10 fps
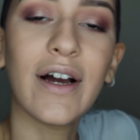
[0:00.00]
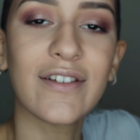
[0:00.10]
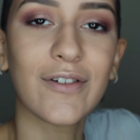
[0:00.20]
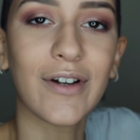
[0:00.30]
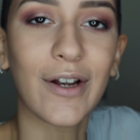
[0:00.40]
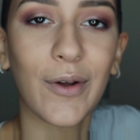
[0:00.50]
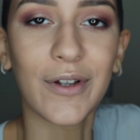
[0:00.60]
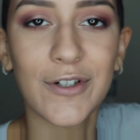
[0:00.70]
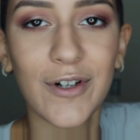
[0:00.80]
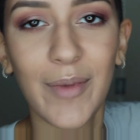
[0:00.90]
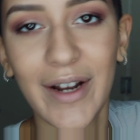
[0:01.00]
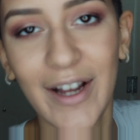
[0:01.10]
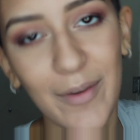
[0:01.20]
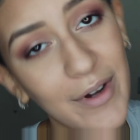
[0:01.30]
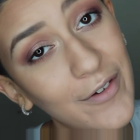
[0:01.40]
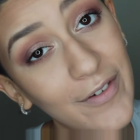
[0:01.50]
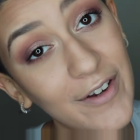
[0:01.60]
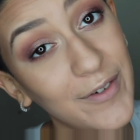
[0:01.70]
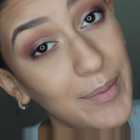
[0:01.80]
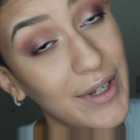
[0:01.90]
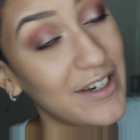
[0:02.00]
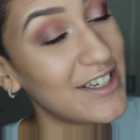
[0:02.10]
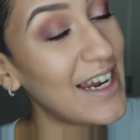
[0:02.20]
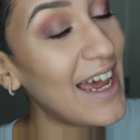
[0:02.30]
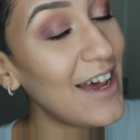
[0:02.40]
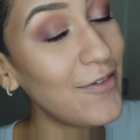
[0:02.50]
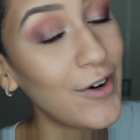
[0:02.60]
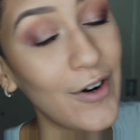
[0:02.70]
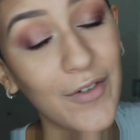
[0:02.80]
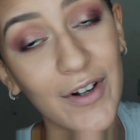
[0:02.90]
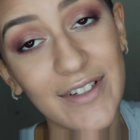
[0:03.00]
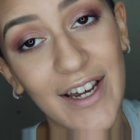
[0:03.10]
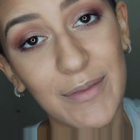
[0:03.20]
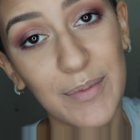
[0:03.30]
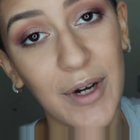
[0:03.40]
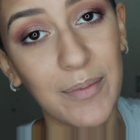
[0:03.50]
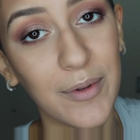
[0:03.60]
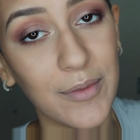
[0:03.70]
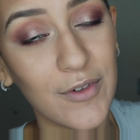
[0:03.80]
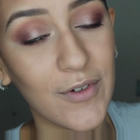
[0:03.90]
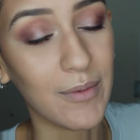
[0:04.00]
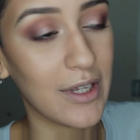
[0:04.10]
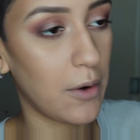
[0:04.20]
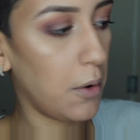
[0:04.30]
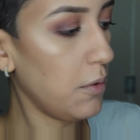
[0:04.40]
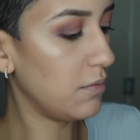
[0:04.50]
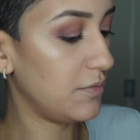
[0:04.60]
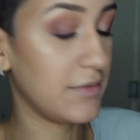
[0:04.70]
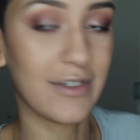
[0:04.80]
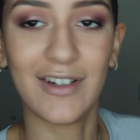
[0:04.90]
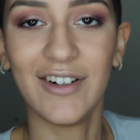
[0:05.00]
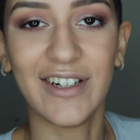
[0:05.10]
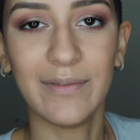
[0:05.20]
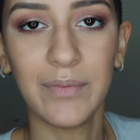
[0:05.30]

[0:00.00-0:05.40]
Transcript: guys already know the drill by now. My favorite blush ever of all time is Pamplemousse from the, oh, sorry,